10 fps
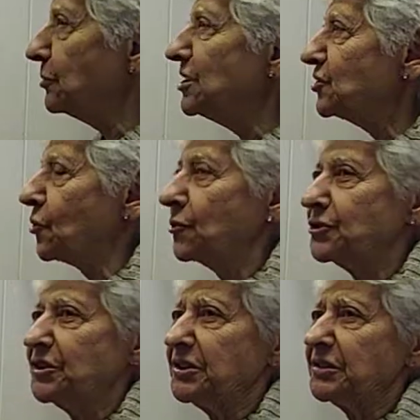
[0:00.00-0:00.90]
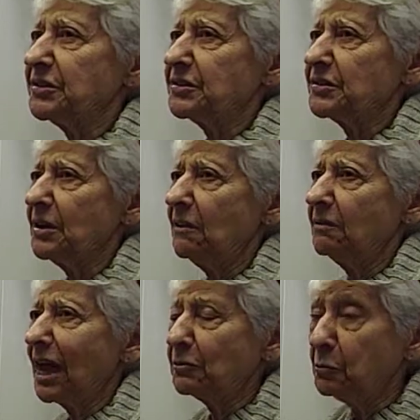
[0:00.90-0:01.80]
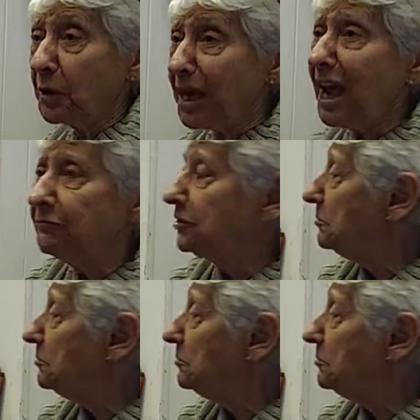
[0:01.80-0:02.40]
resources that we have